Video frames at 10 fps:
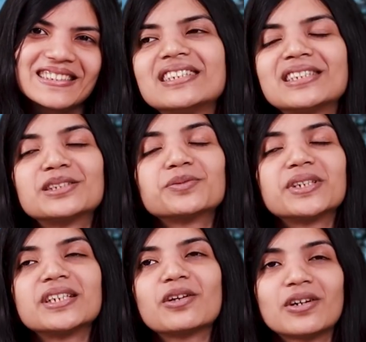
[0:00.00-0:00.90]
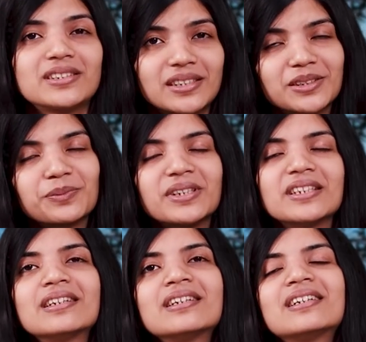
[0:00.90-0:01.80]
He tells me, God tells
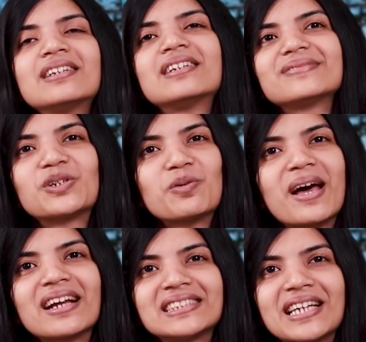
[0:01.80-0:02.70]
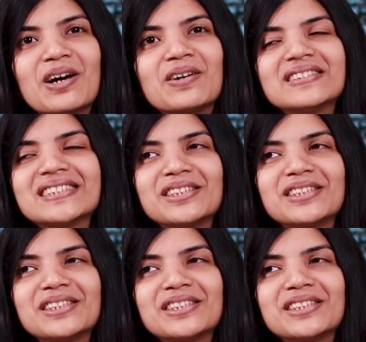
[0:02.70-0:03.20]
me, go back down,